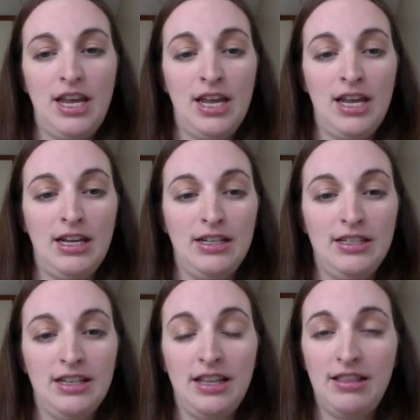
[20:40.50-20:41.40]

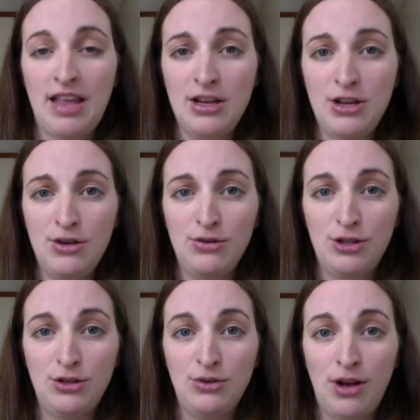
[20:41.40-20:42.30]
And thank you
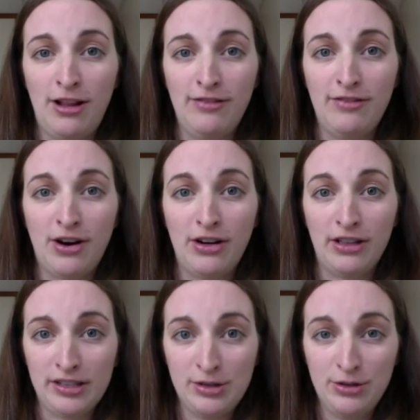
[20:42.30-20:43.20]
to all of our
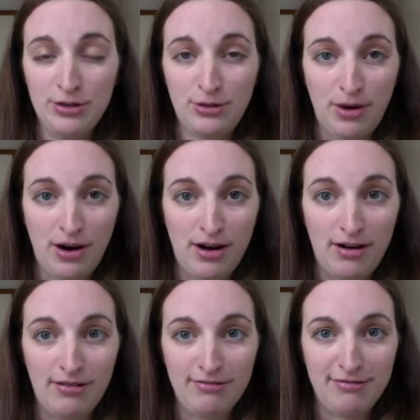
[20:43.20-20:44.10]
listeners who
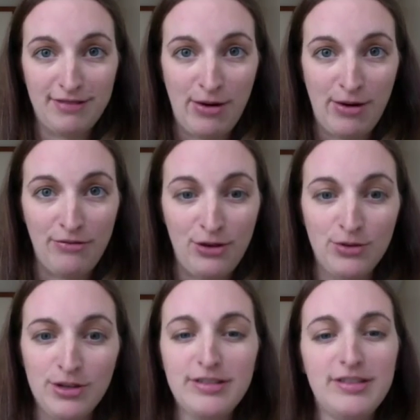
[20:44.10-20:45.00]
are now our
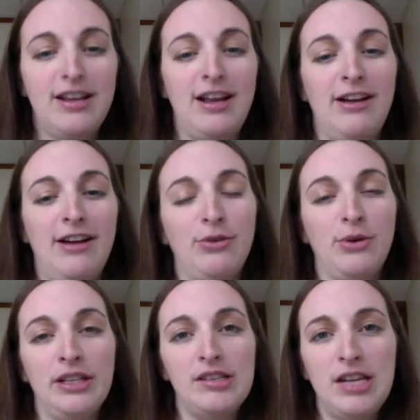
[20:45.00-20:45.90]
viewers
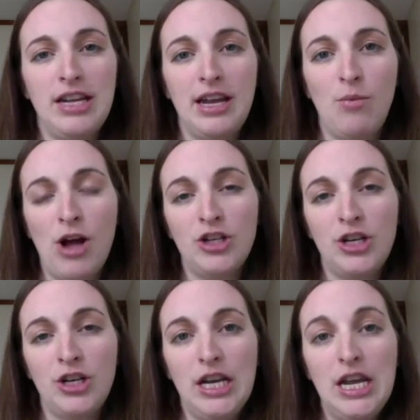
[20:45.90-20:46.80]
for listening and
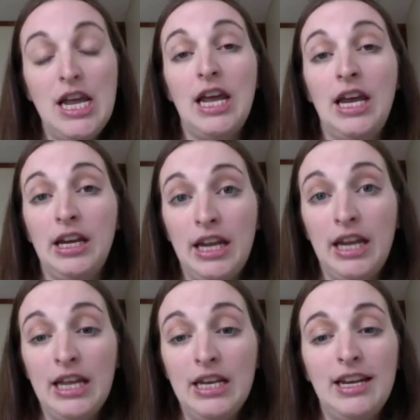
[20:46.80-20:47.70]
watching. And
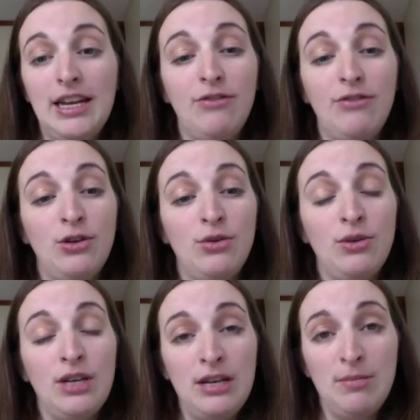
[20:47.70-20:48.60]
again, if
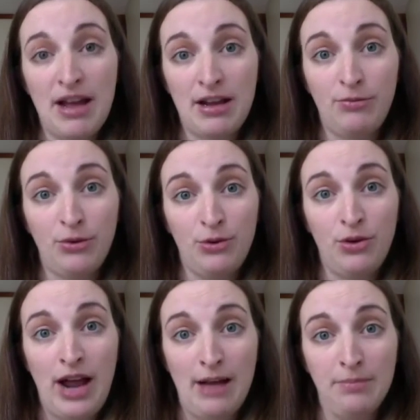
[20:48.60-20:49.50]
you need backup for
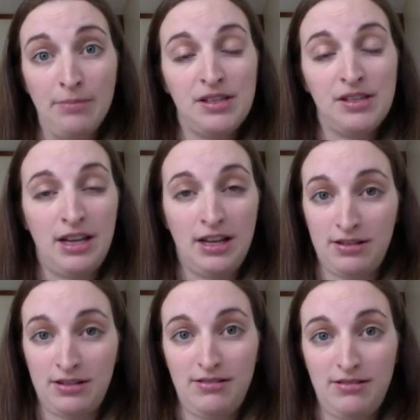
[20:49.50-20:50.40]
Google Apps,
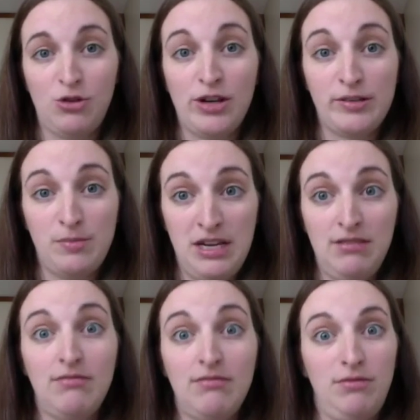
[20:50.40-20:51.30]
and trust
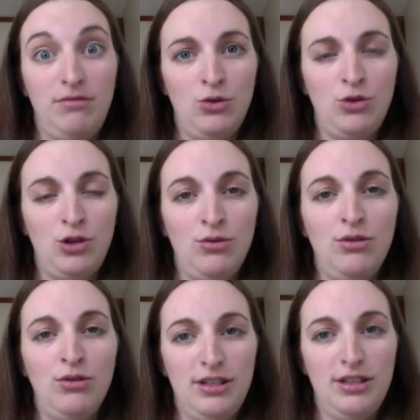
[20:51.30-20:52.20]
me, you
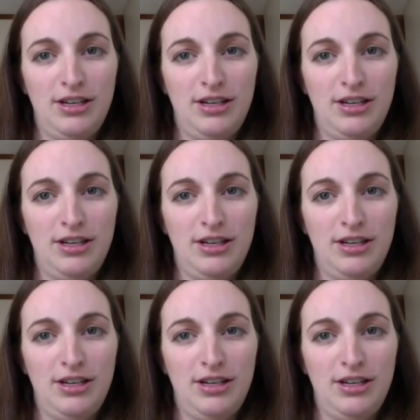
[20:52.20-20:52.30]
do,